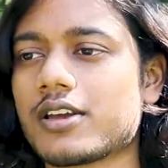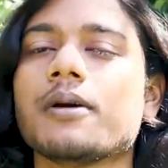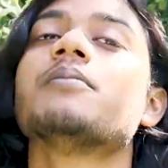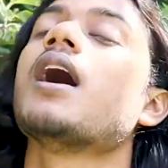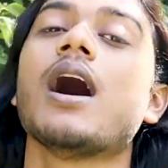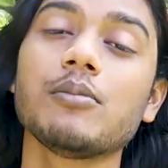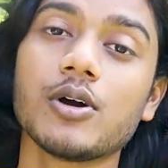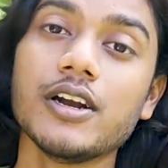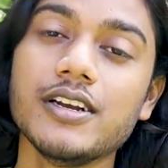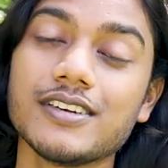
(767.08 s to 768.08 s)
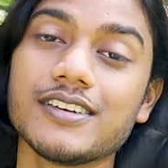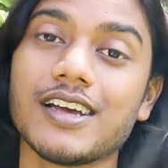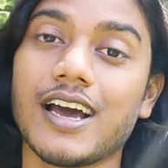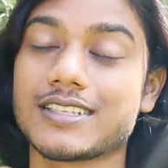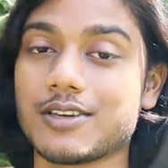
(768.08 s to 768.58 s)
Okay. I'm good.
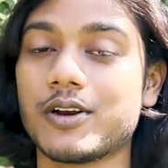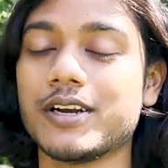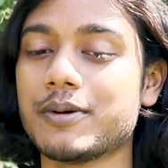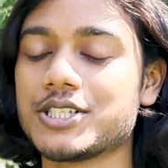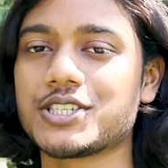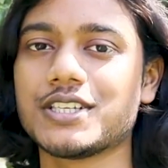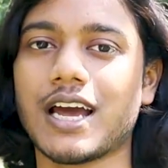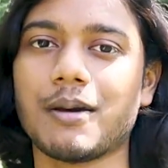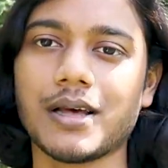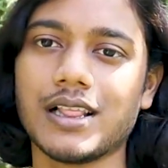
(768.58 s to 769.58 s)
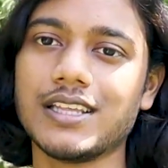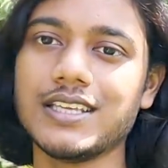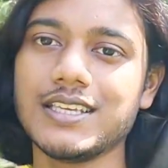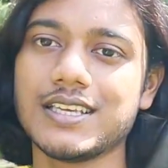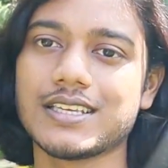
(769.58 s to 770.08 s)
As I already mentioned, I'm
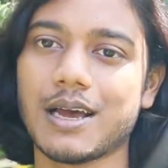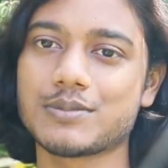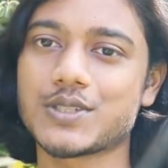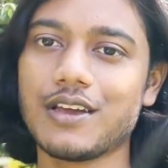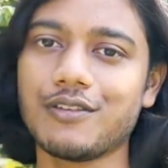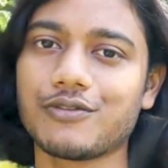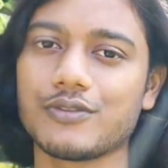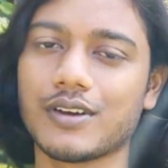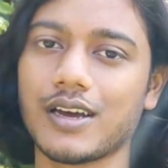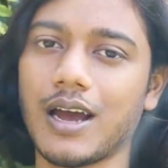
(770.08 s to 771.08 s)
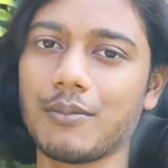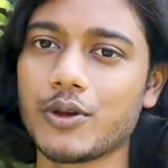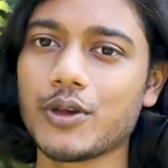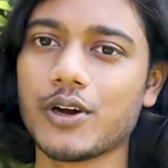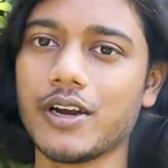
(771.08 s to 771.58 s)
healthy. I'm safe. I'm
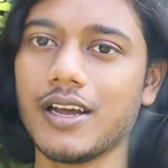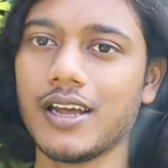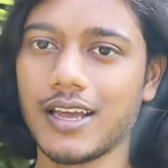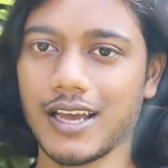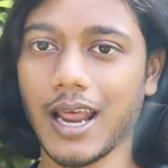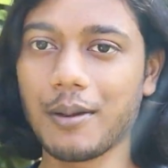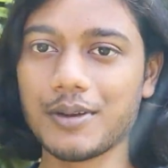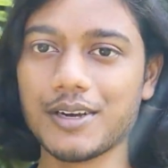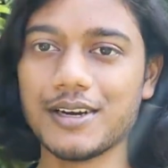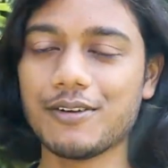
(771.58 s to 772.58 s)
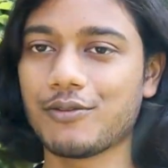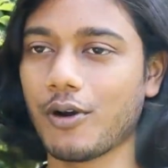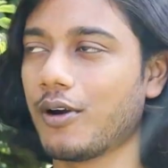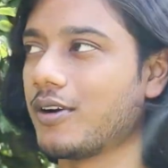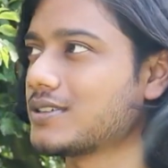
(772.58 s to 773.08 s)
doing good. And I'm here
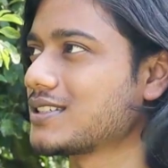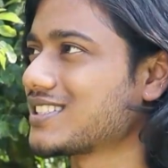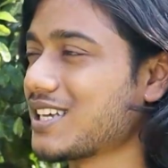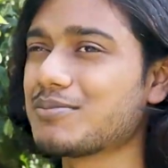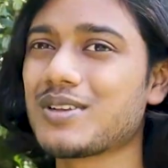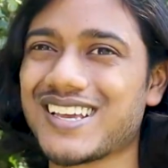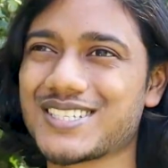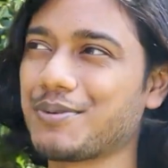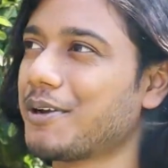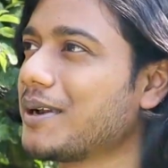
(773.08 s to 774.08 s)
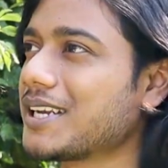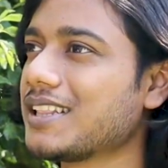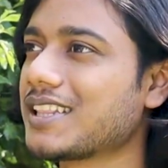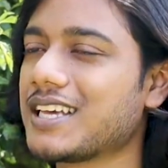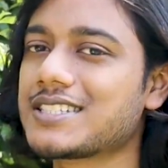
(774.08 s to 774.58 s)
for some
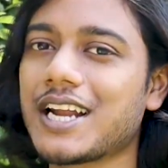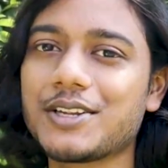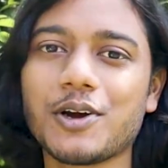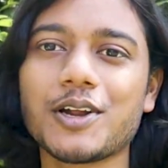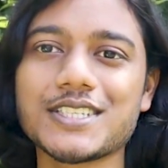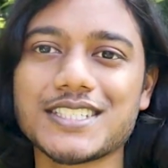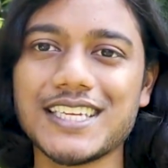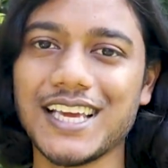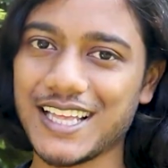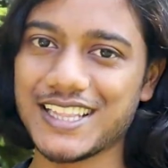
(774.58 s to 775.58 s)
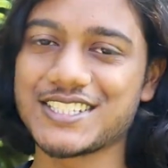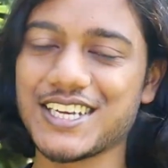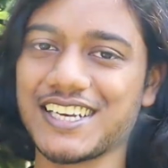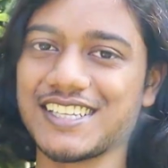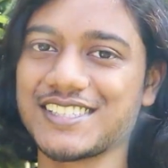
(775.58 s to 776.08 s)
experimental things that you're gonna see in the
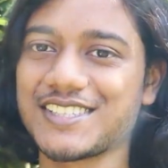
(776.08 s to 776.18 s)
channel.